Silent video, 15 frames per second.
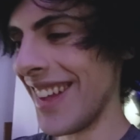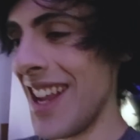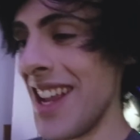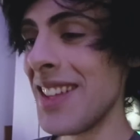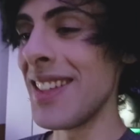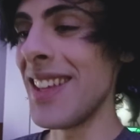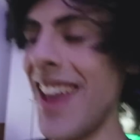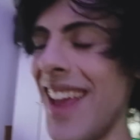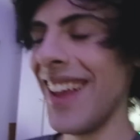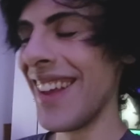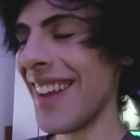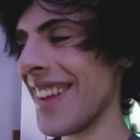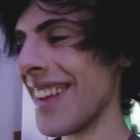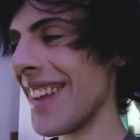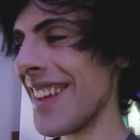it's
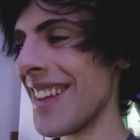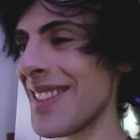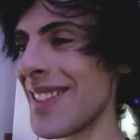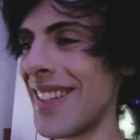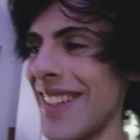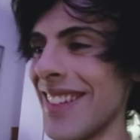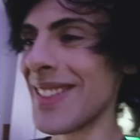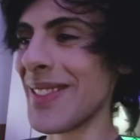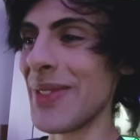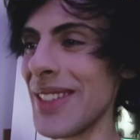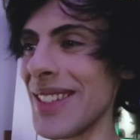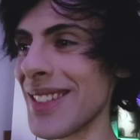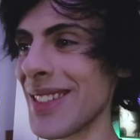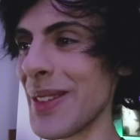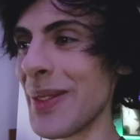a
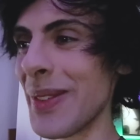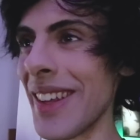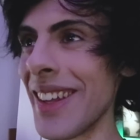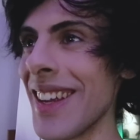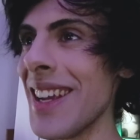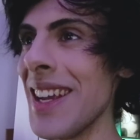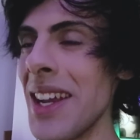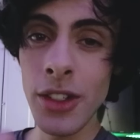bit stupid.